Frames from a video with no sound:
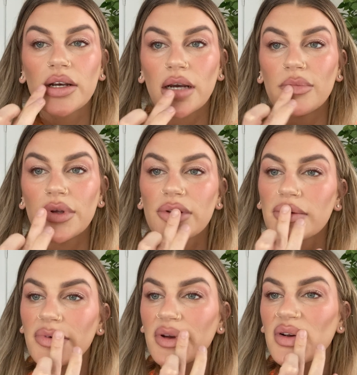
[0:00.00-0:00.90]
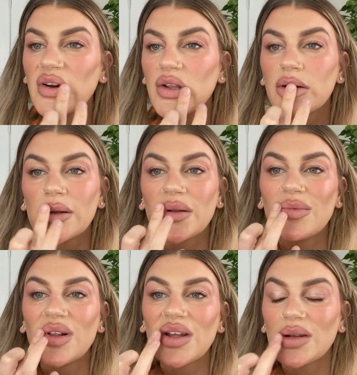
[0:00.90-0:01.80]
Grab with your finger a little to
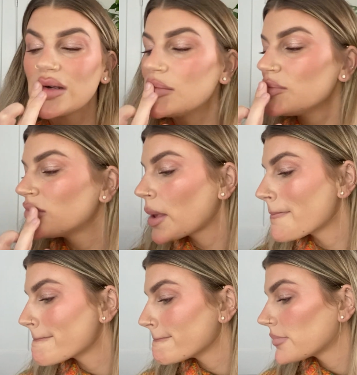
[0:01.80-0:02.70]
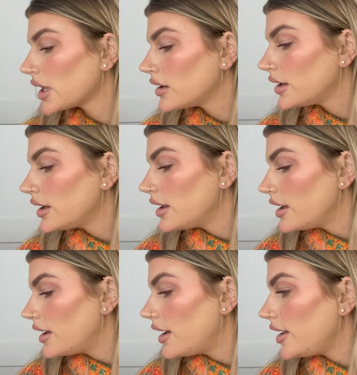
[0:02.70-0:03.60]
blend in.
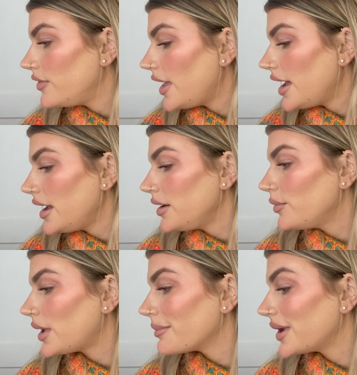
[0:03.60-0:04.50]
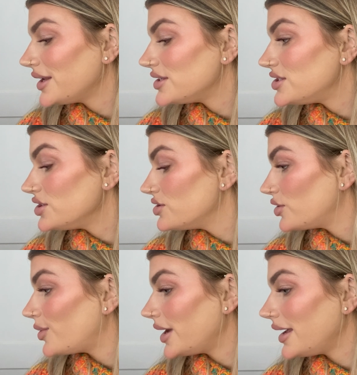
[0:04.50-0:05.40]
And then what I'm gonna
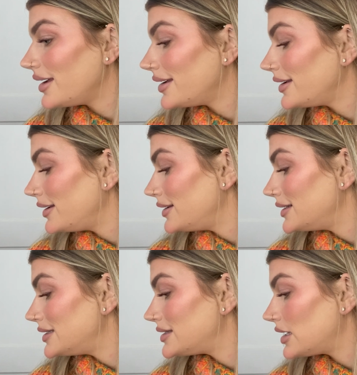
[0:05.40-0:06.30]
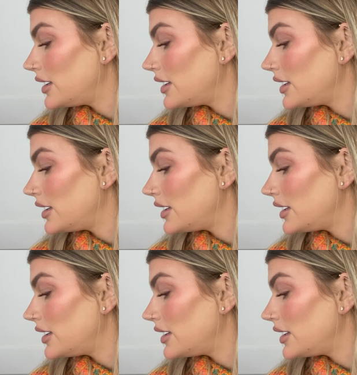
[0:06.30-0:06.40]
do is